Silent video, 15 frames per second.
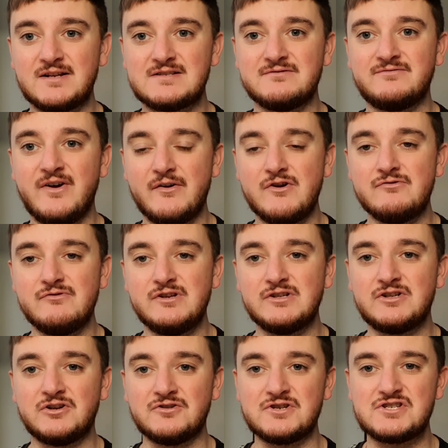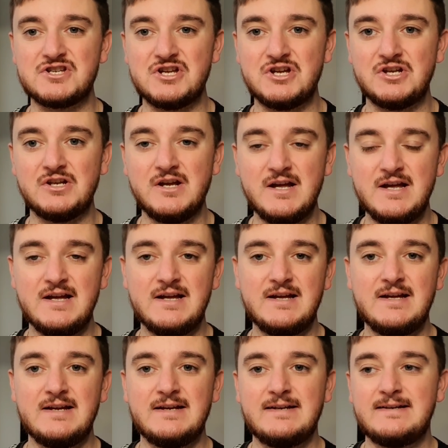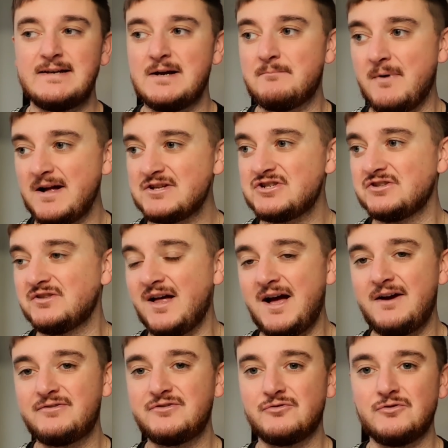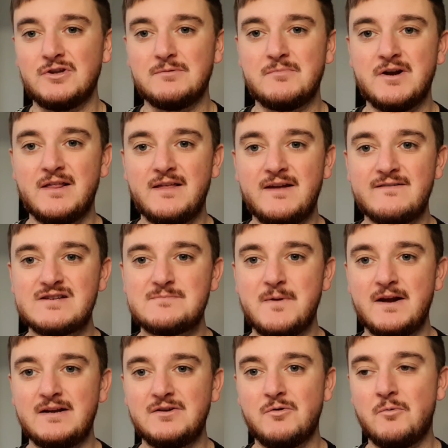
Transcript: That's a very real concern. Imagine that after all the money they've spent.